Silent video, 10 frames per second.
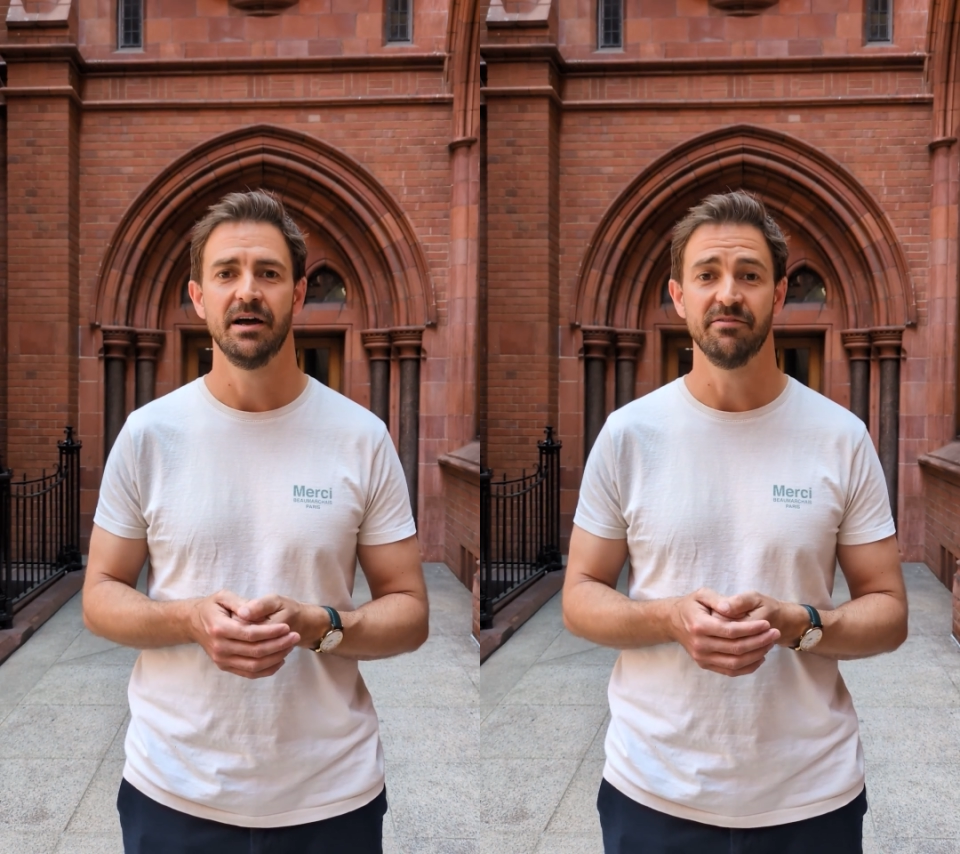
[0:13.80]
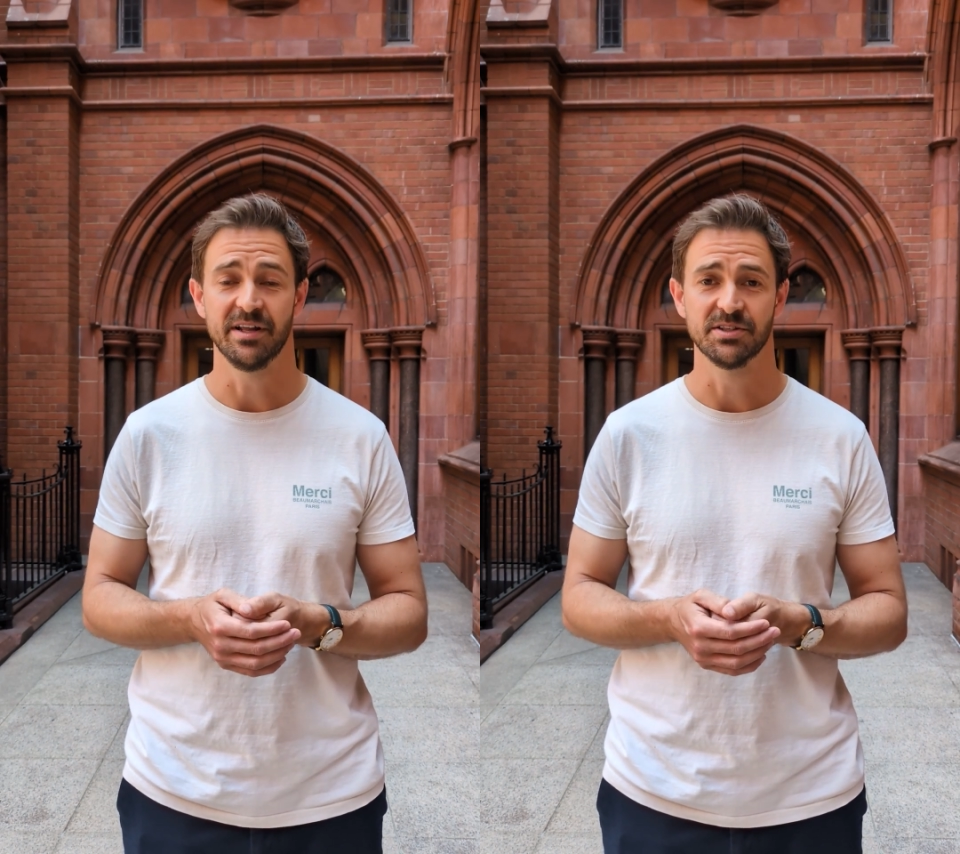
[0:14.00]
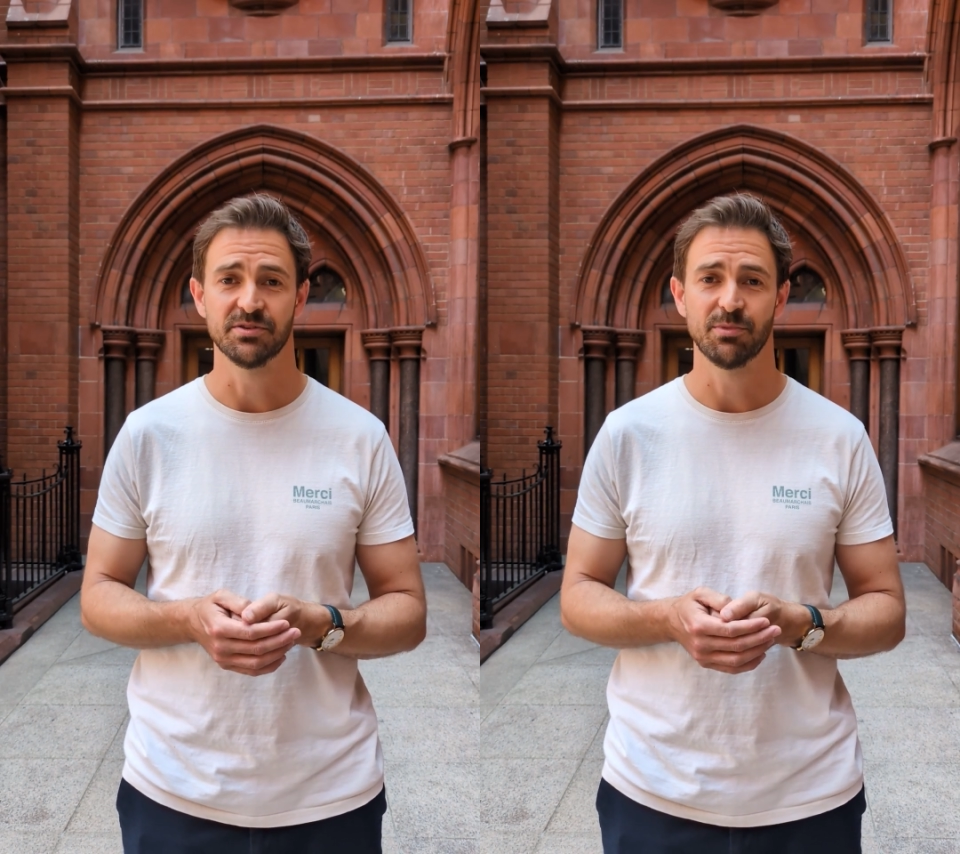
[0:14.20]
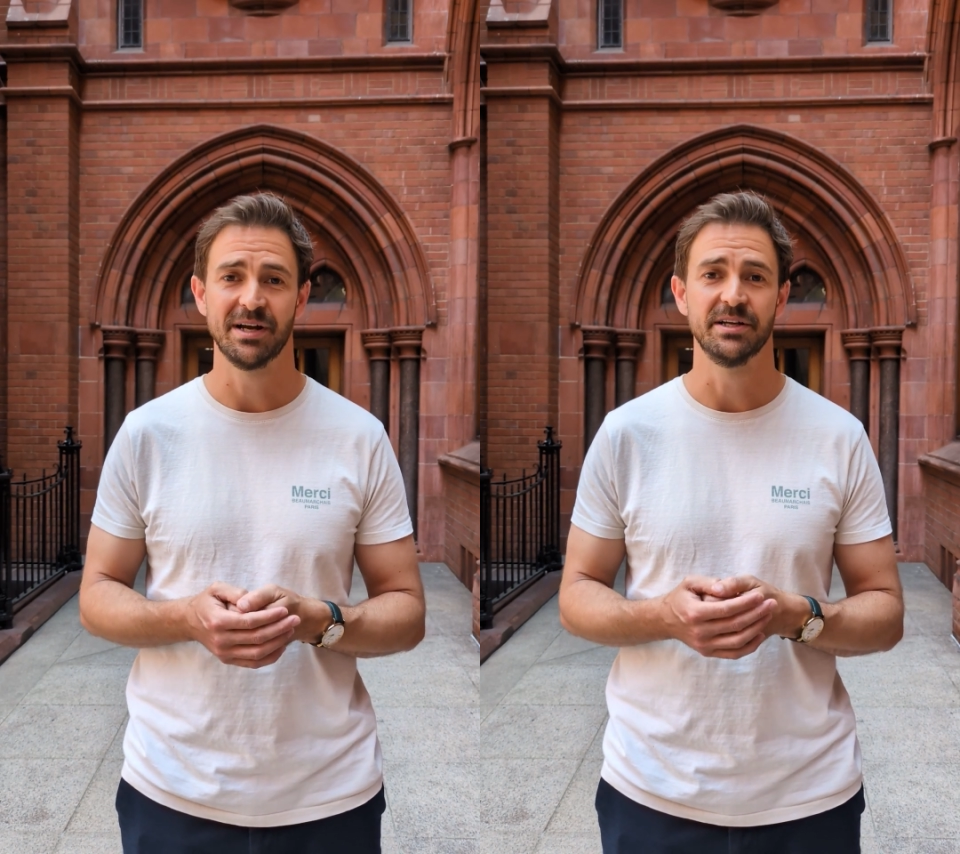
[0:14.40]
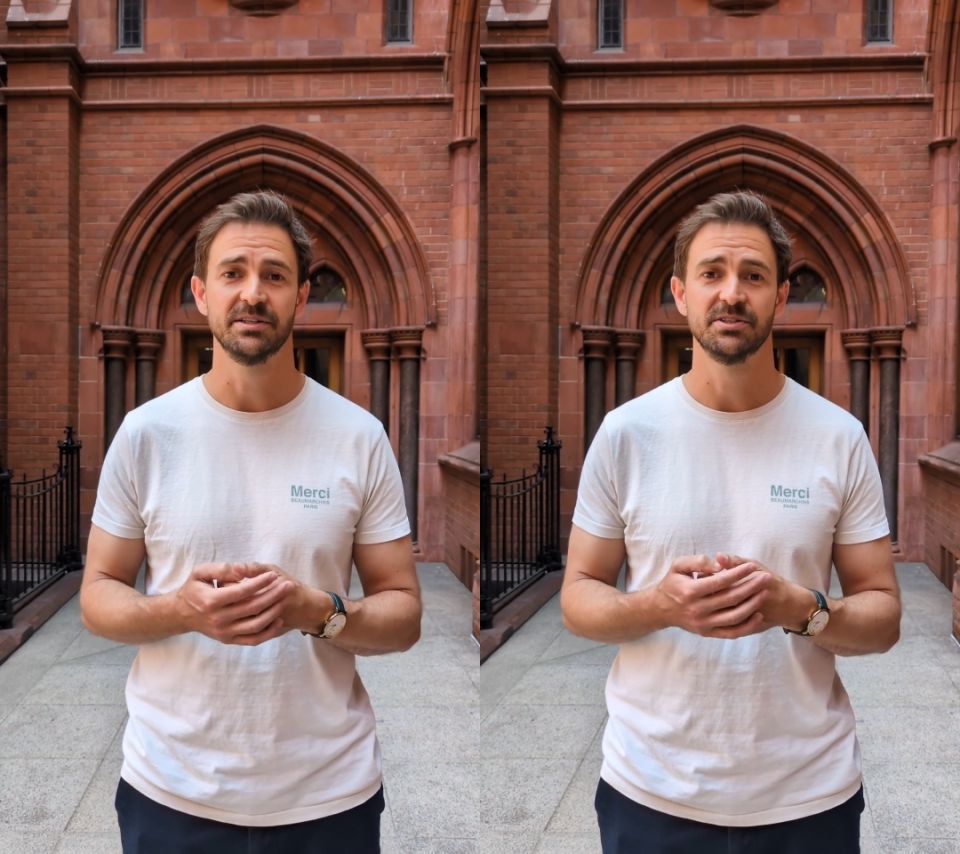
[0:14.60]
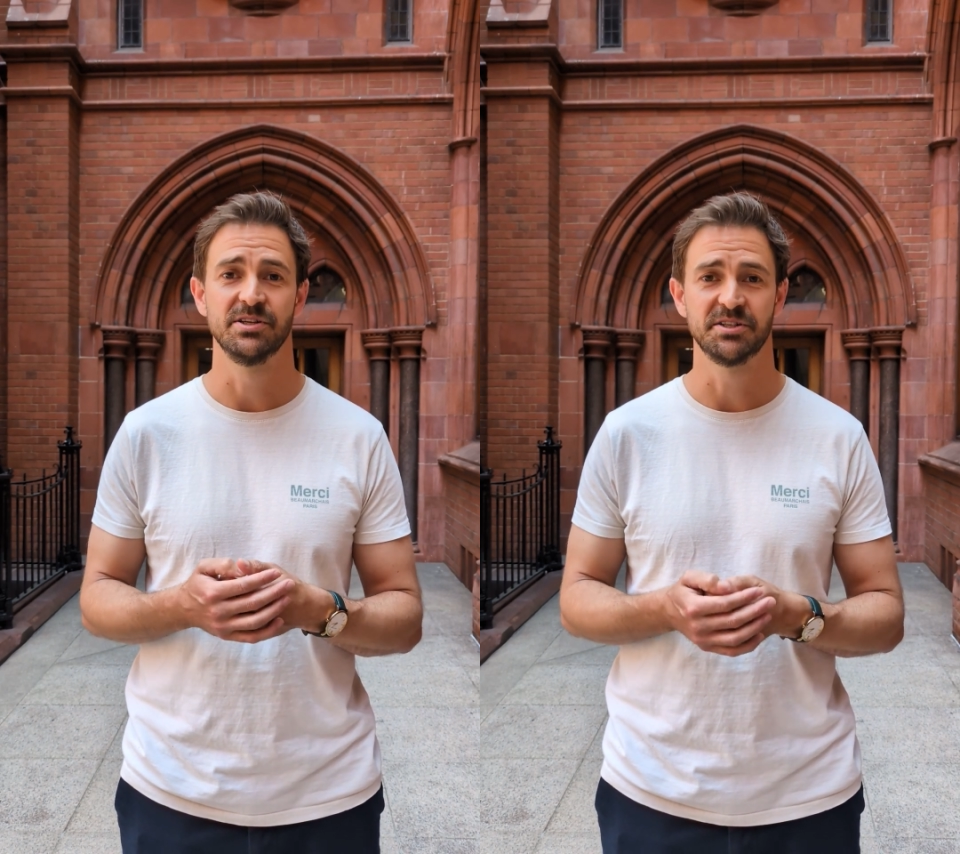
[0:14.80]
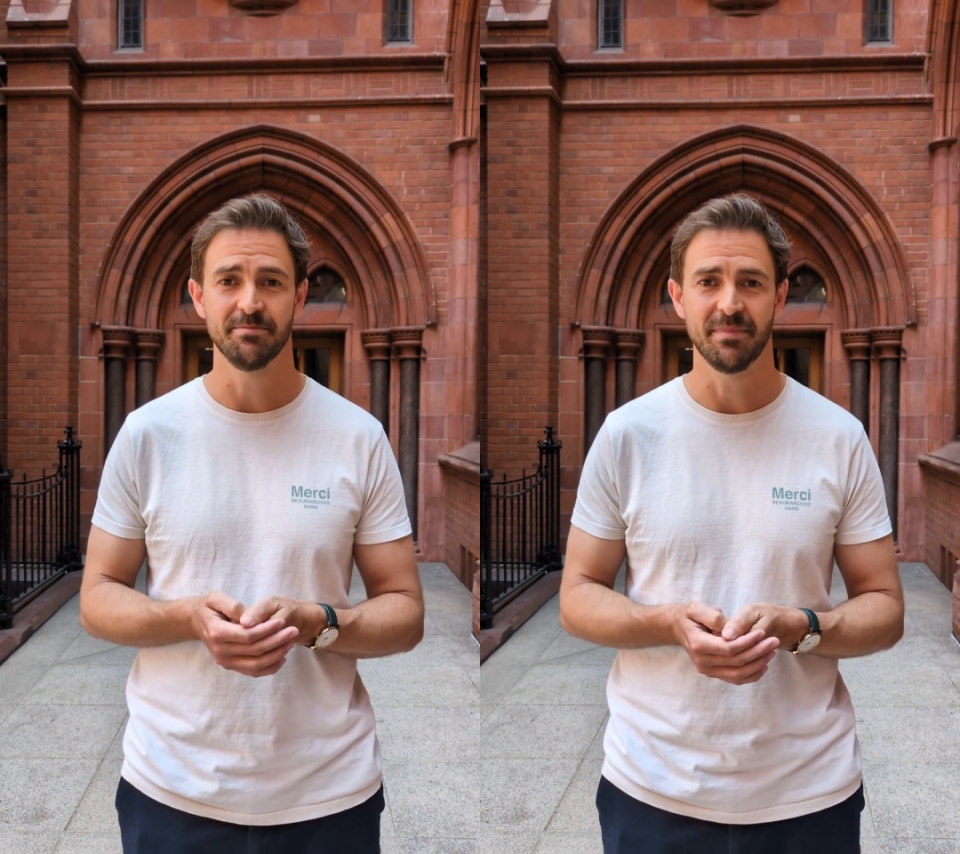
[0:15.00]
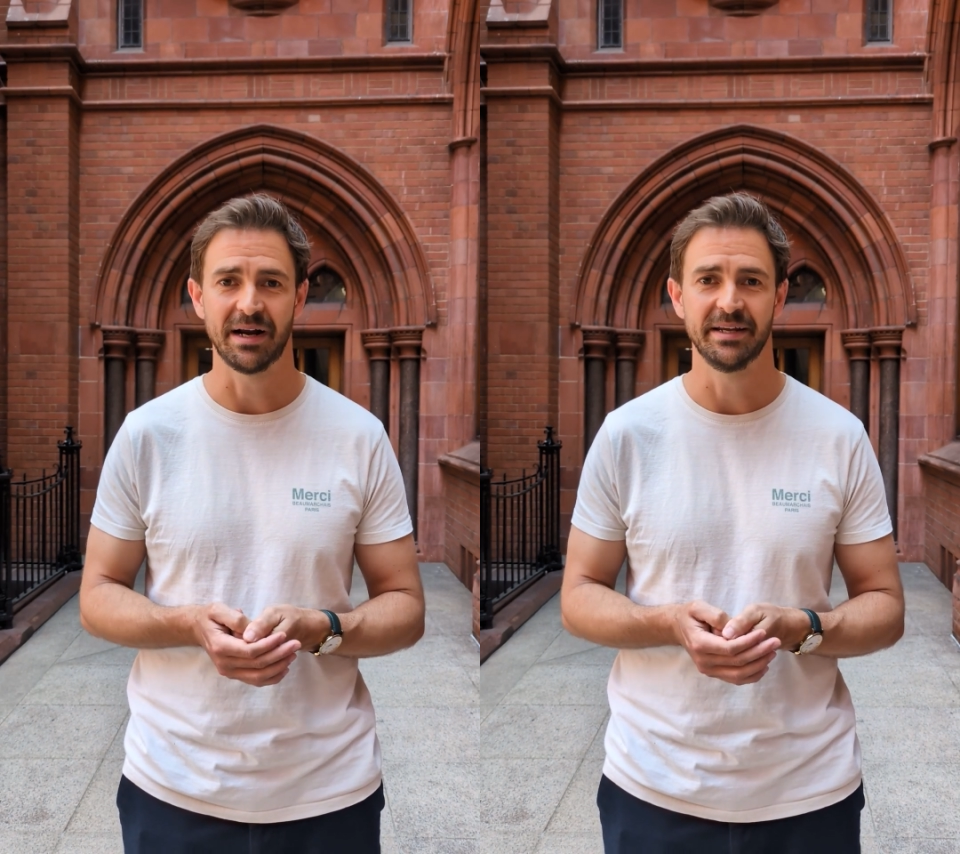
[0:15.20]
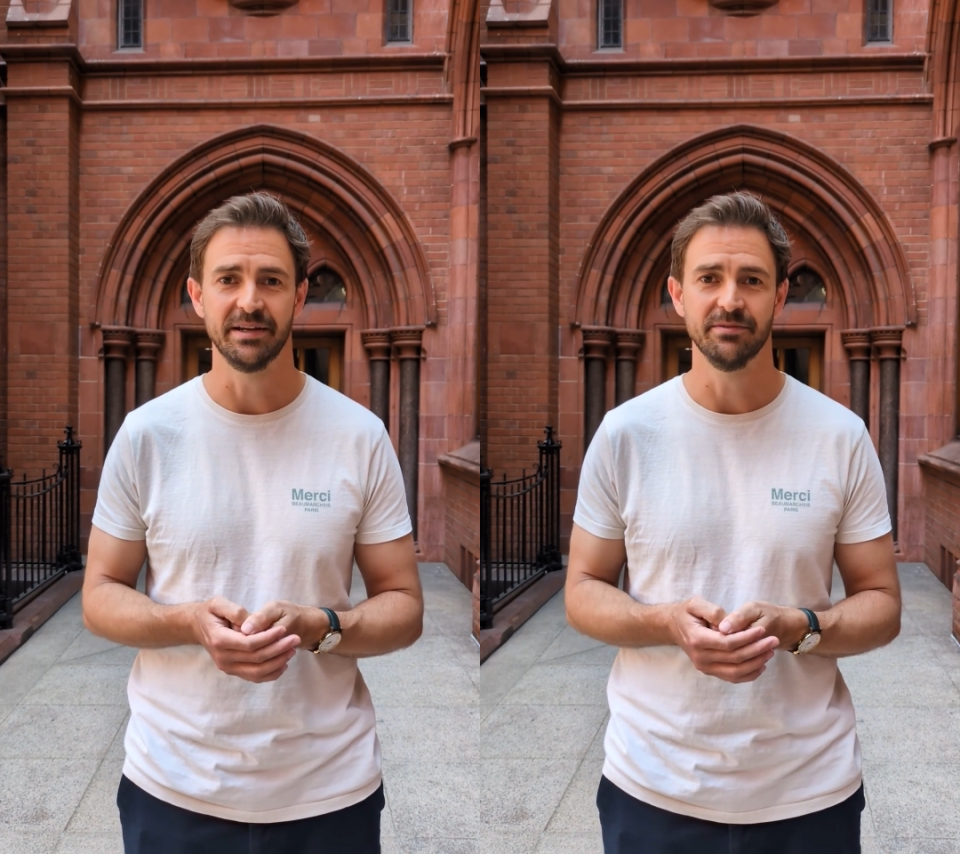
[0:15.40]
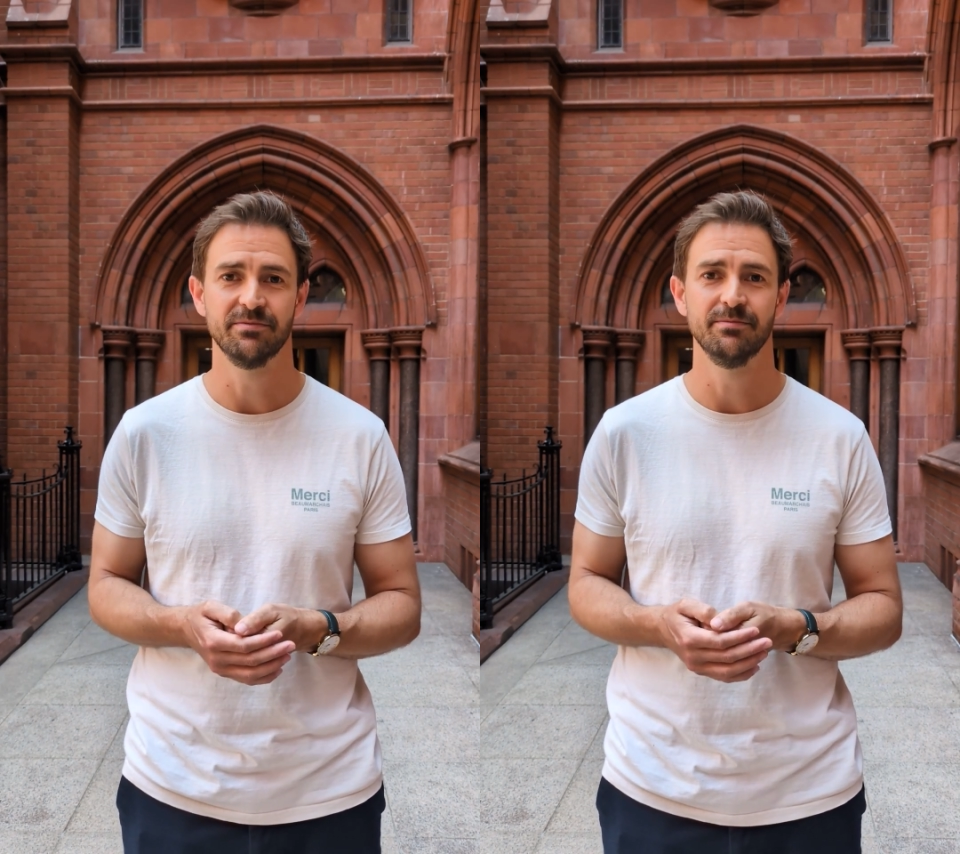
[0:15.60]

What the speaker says: event where Sir Jim Mackey